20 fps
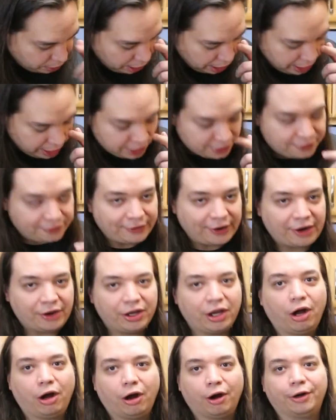and it's
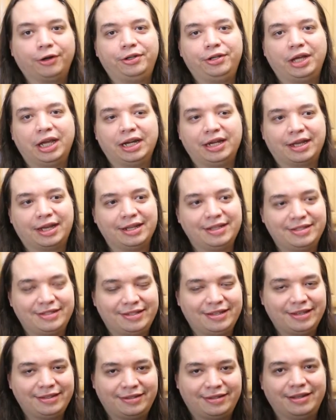very hard to get a
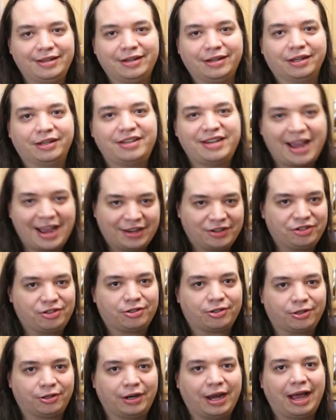consistent
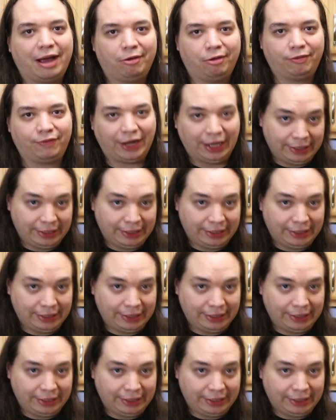texture out of